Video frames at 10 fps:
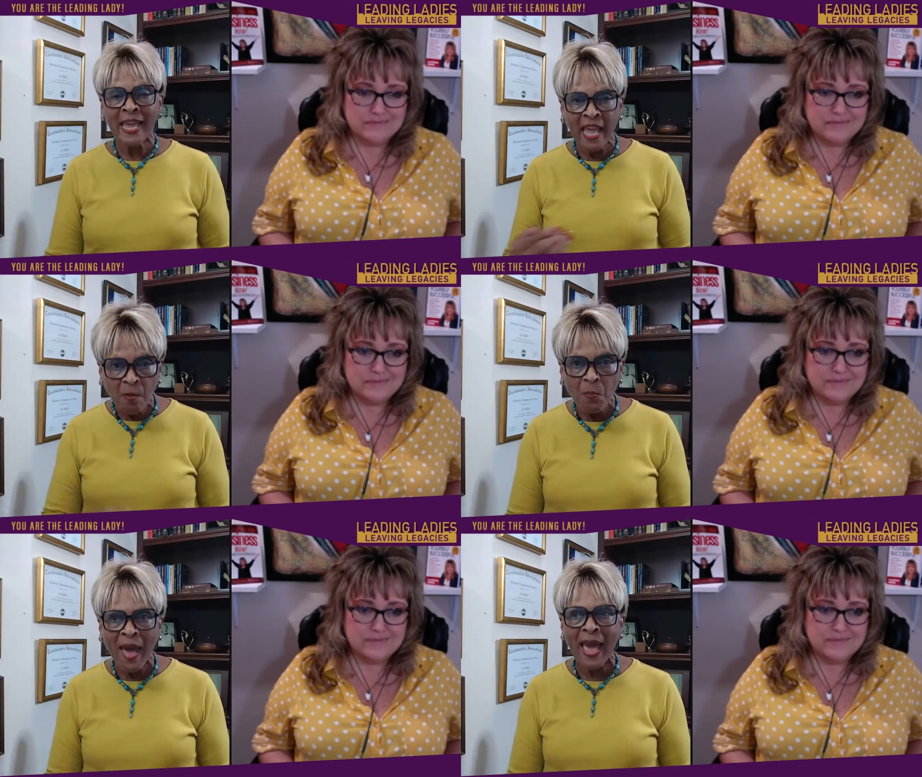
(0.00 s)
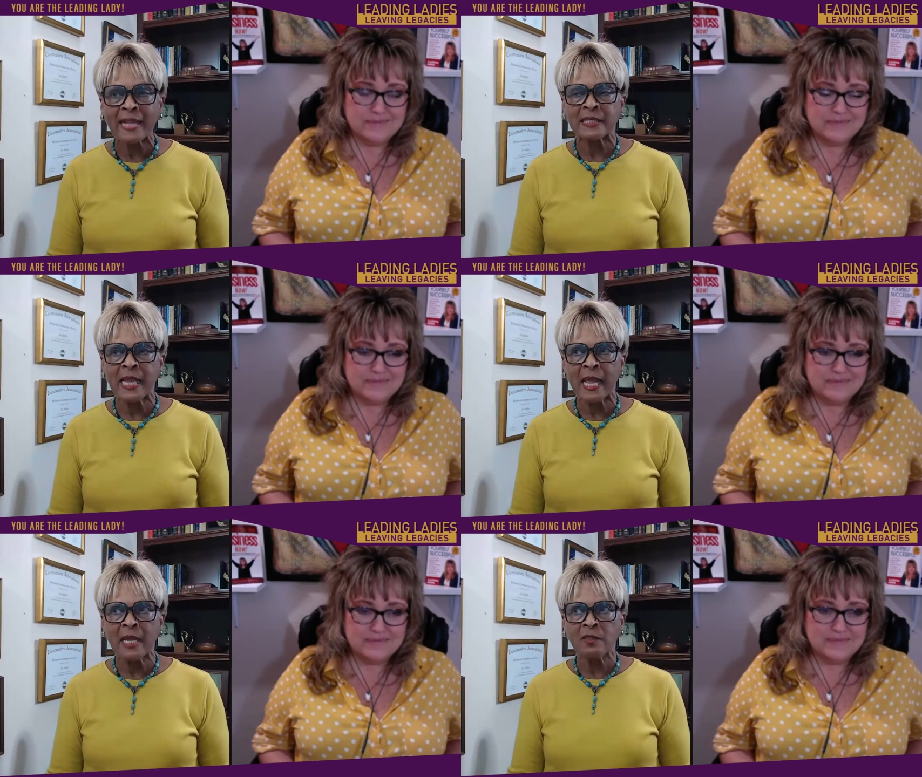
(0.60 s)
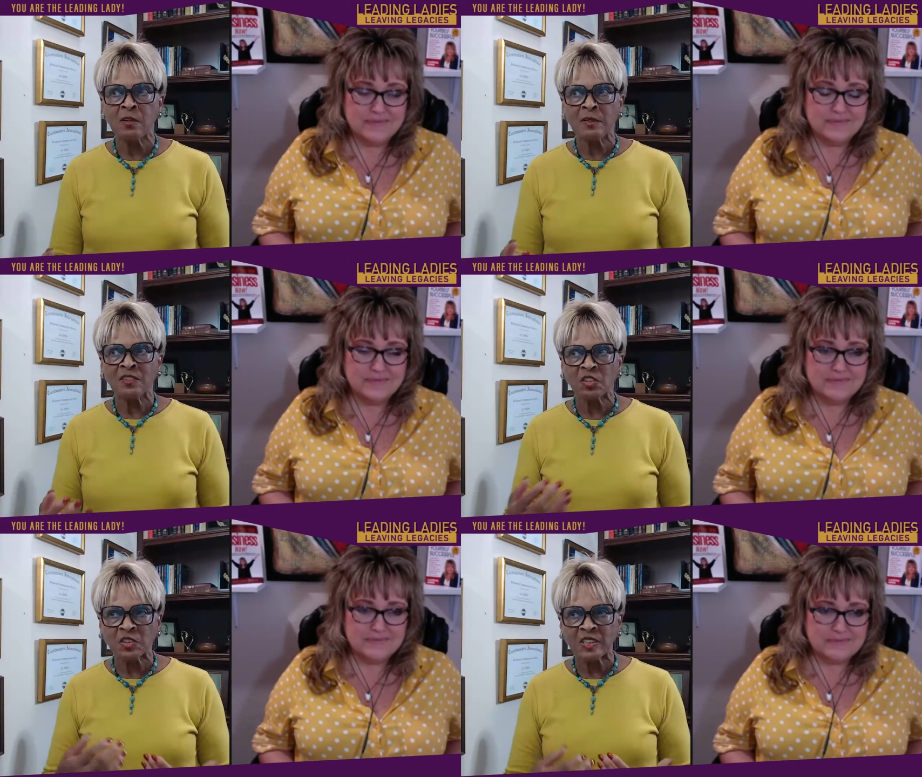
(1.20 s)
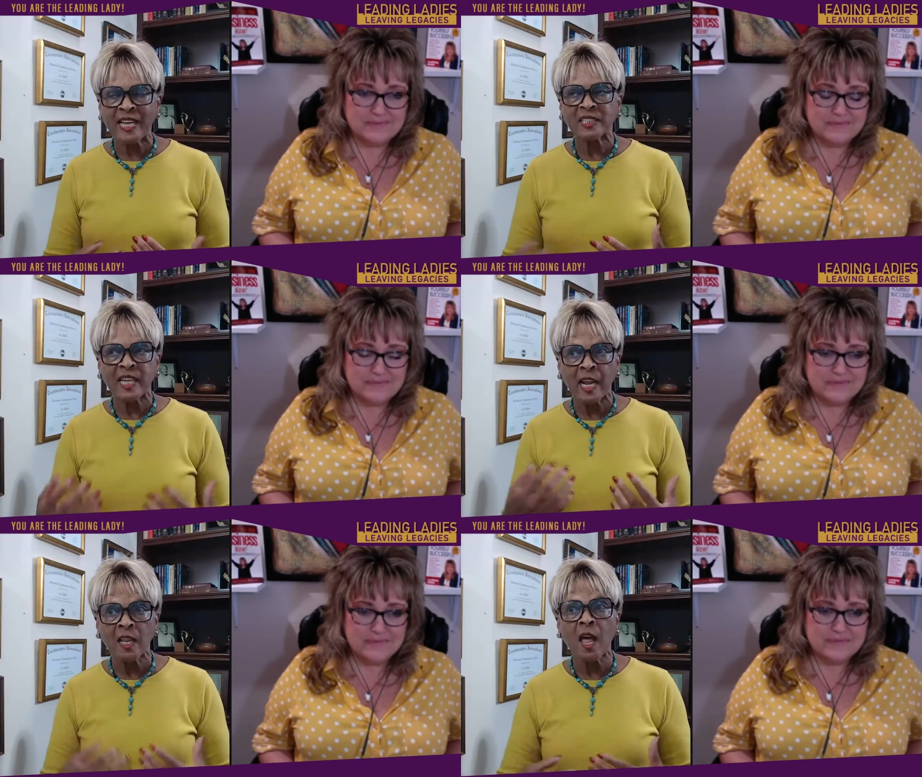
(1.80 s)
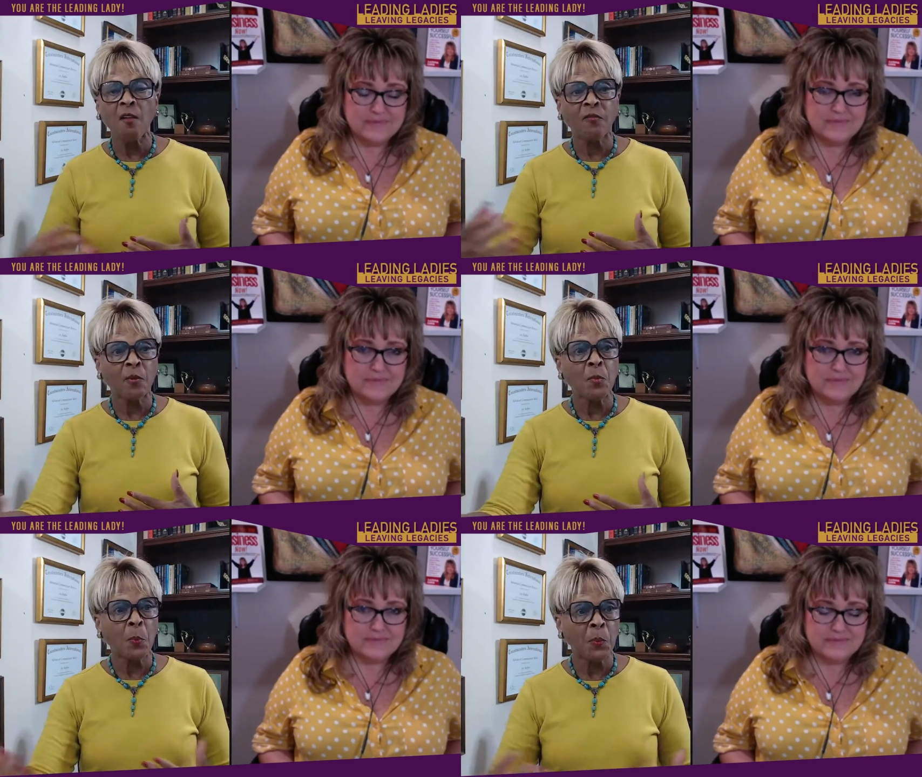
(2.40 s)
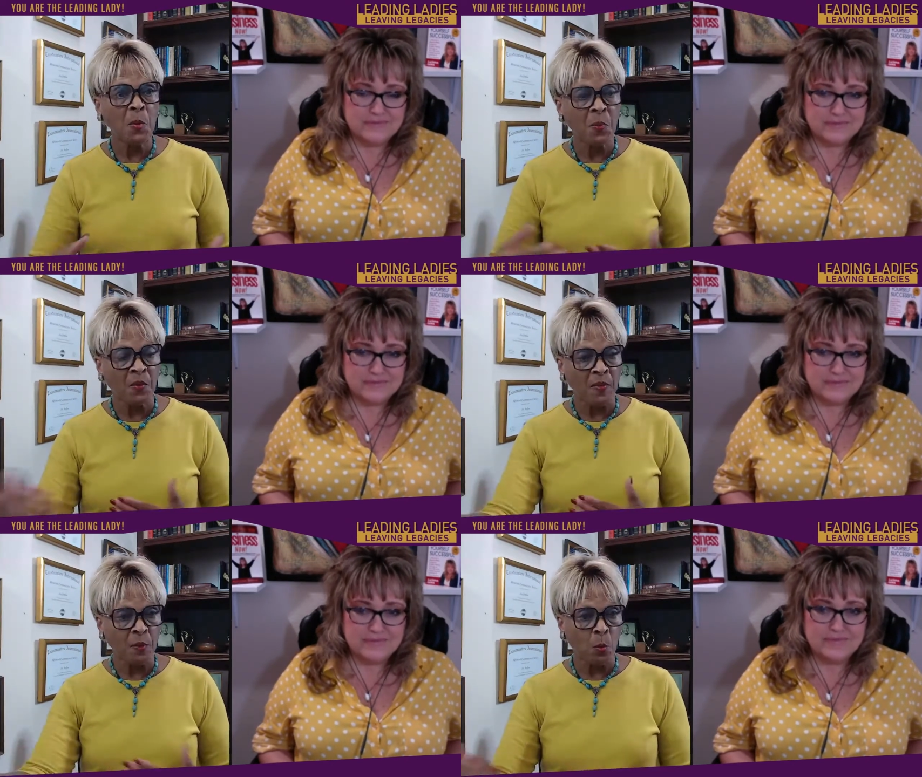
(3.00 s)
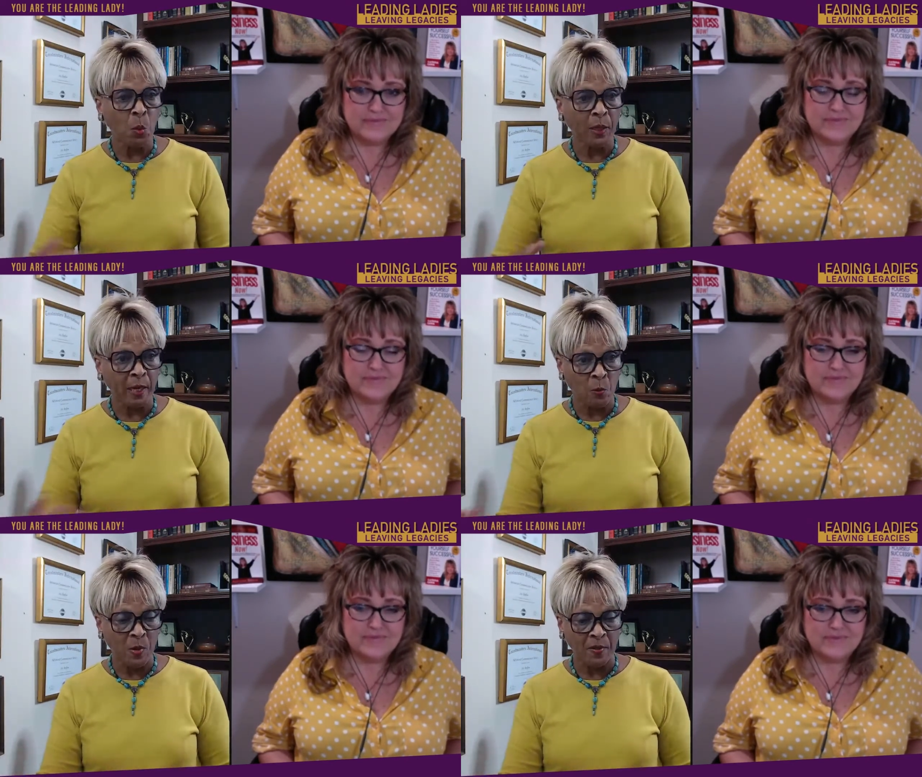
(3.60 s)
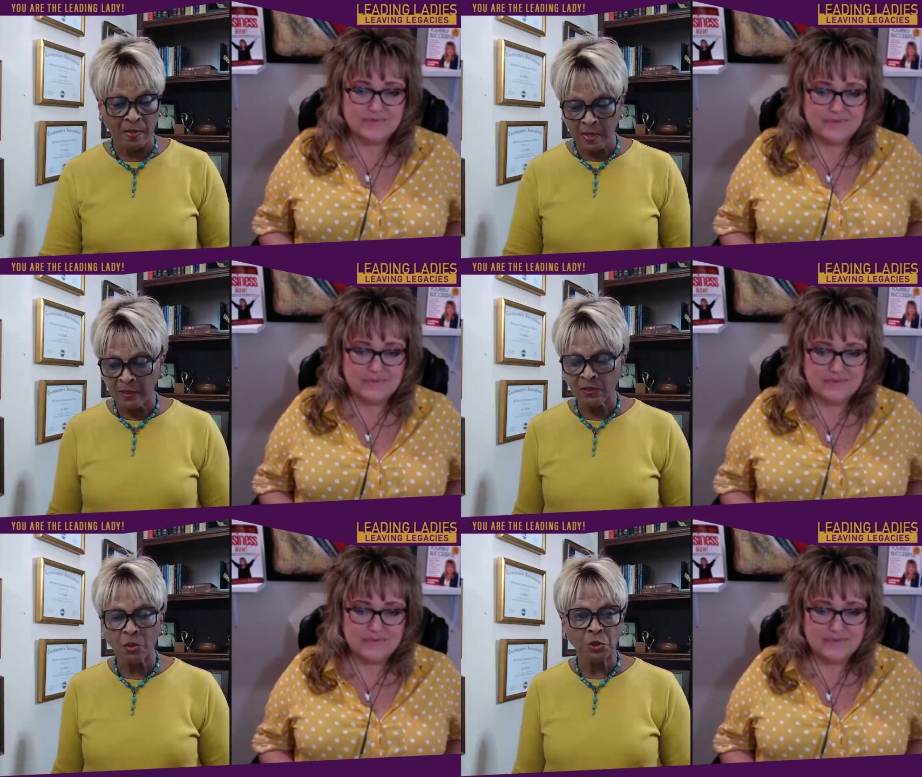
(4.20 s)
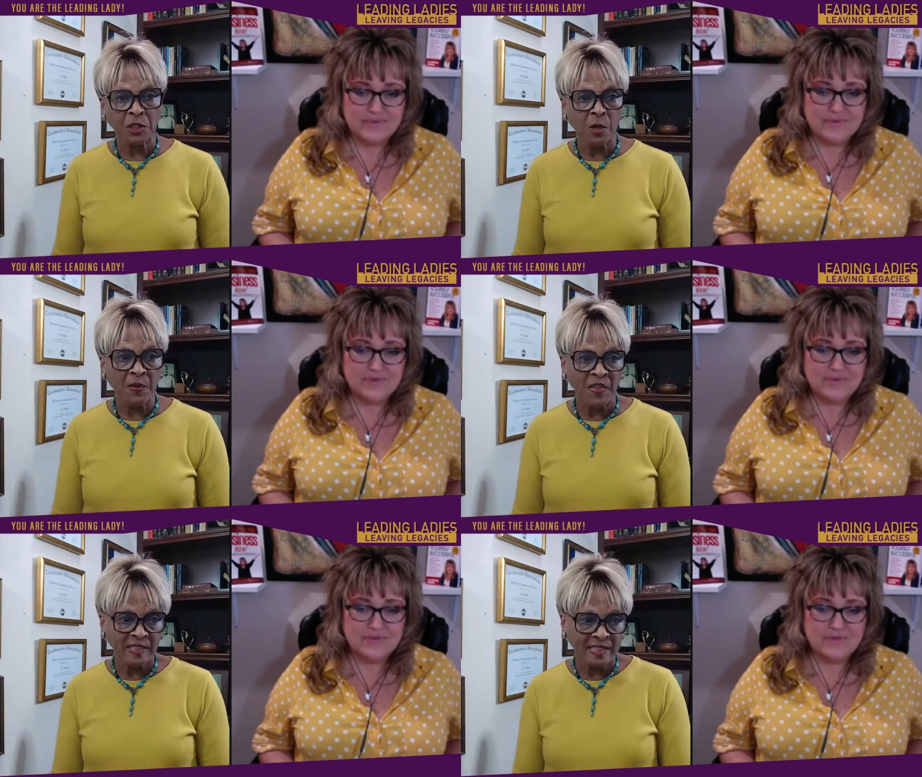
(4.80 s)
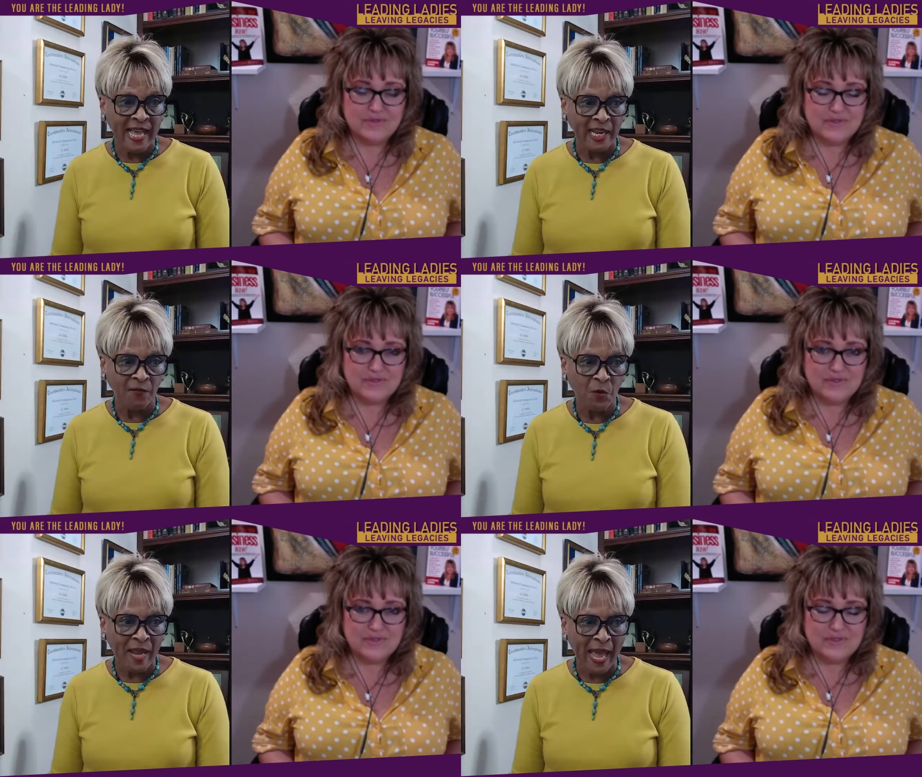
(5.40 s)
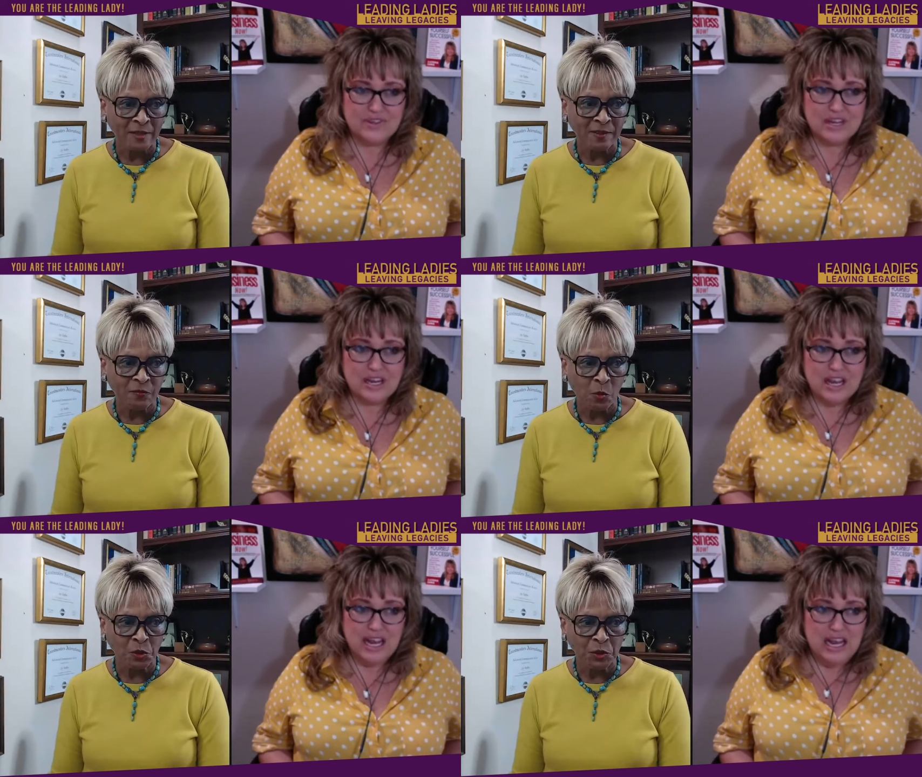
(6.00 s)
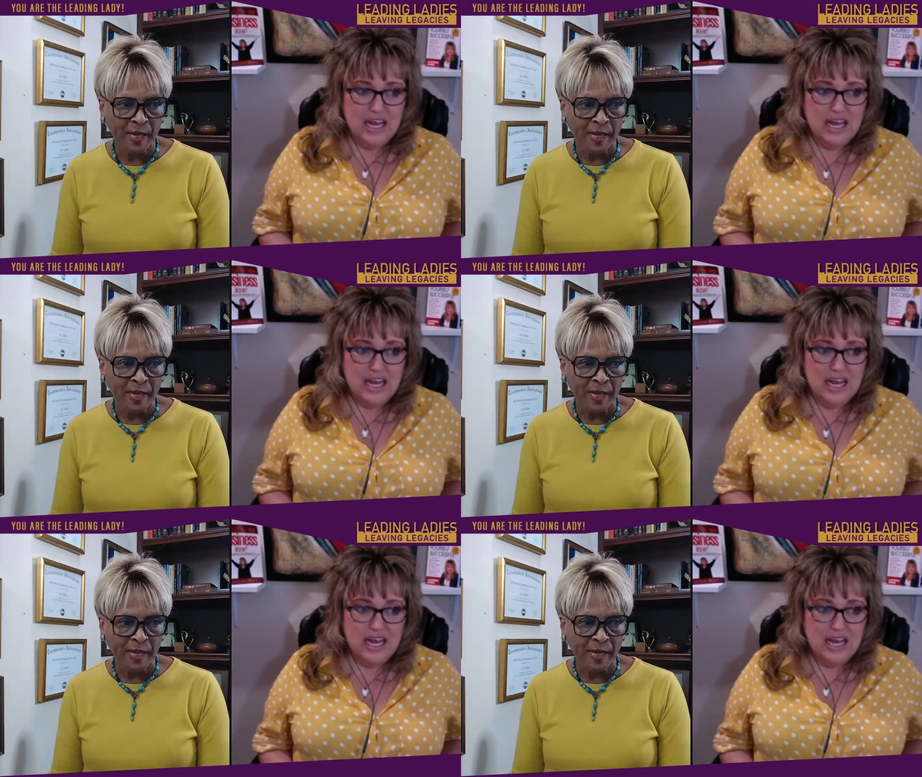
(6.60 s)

Speaker 1: impact and success and love from the people that they're working with. So share with us that if you can. Of course you